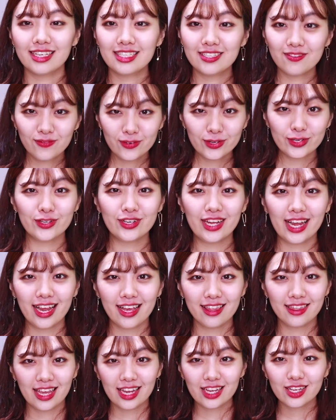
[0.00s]
that's it for
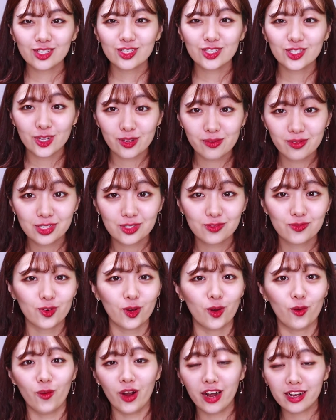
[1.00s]
today. Thank you so much
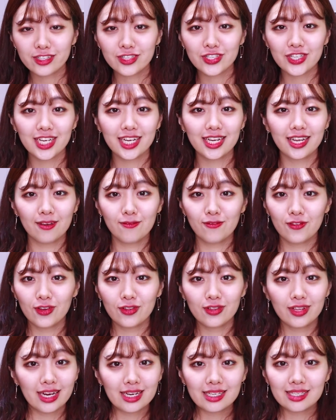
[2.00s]
for watching. If
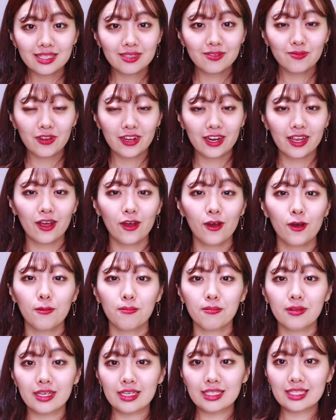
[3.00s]
you like this
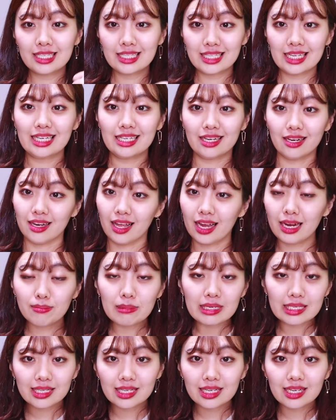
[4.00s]
video, please click the like
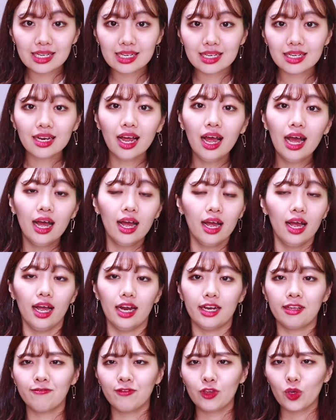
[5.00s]
button.
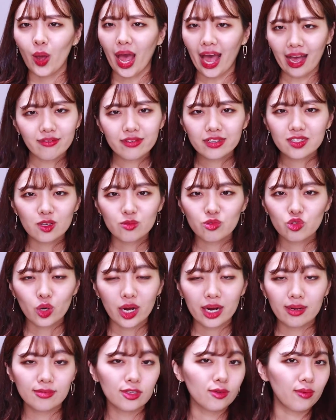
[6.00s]
And if you haven't
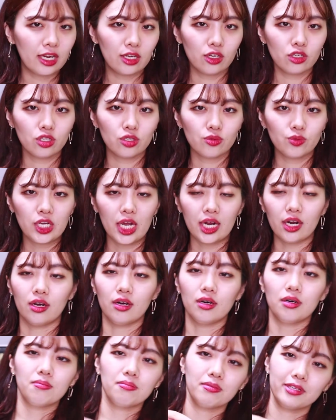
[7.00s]
subscribed to my YouTube
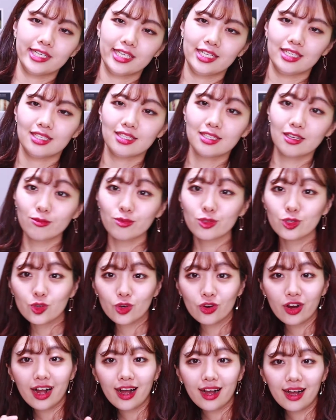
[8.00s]
channel, please
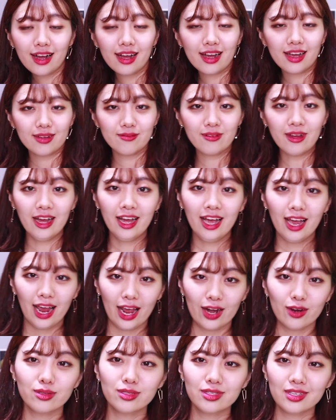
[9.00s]
subscribe.
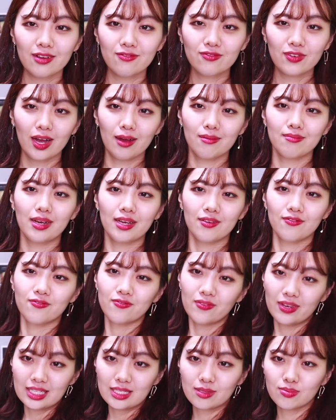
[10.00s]
And also, I've got my
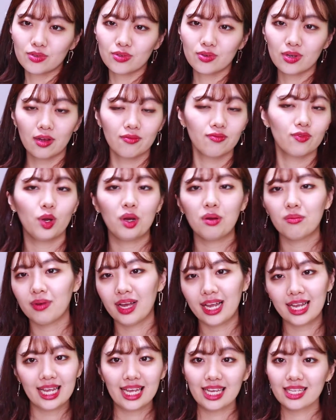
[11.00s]
Facebook, I've got
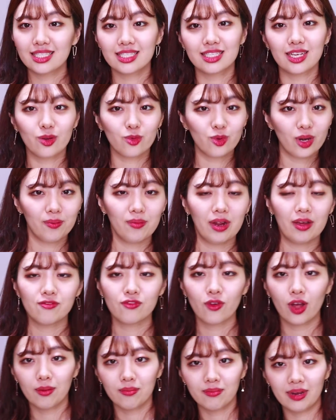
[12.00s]
my Instagram,
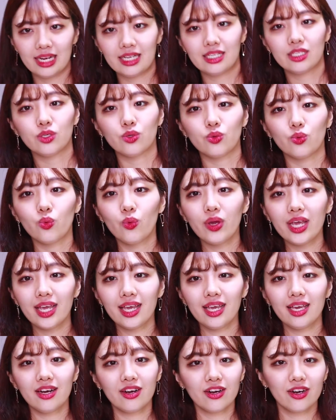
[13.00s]
I've got my
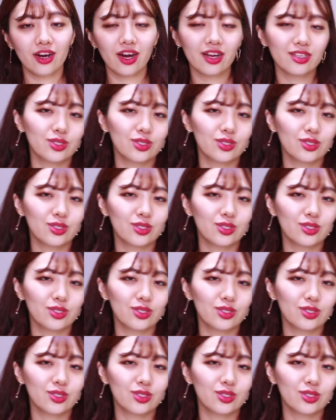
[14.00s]
Twitter.